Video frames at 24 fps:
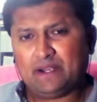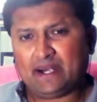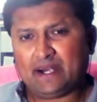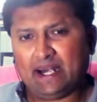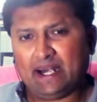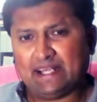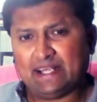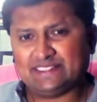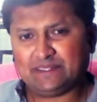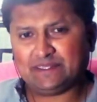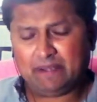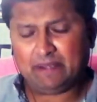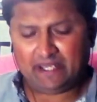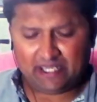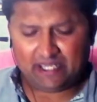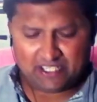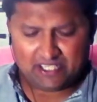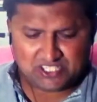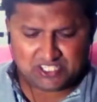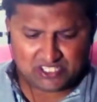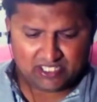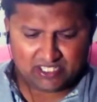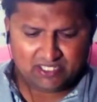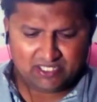
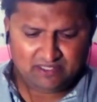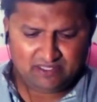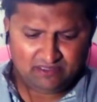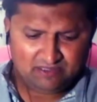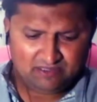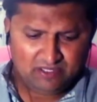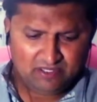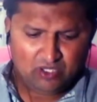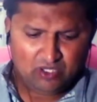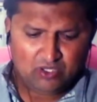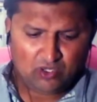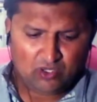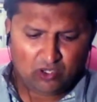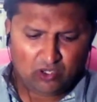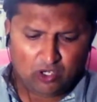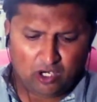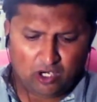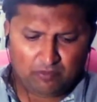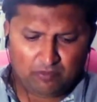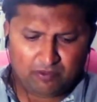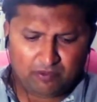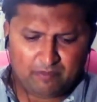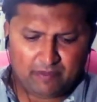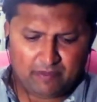classification
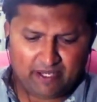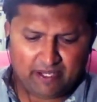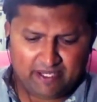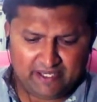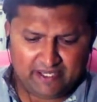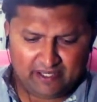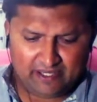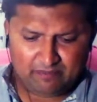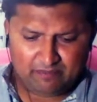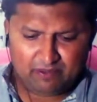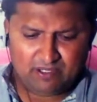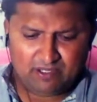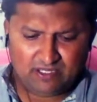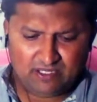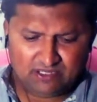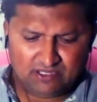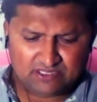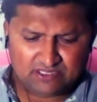of variables,